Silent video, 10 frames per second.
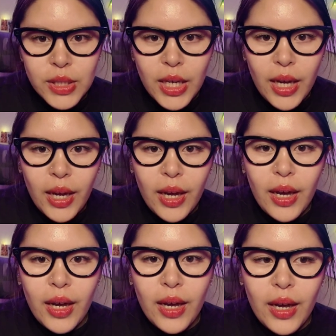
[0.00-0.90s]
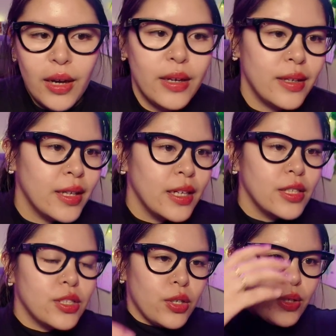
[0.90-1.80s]
Yeah.
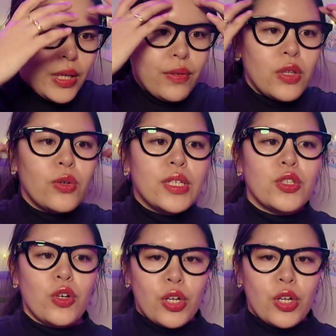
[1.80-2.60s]
So even though these are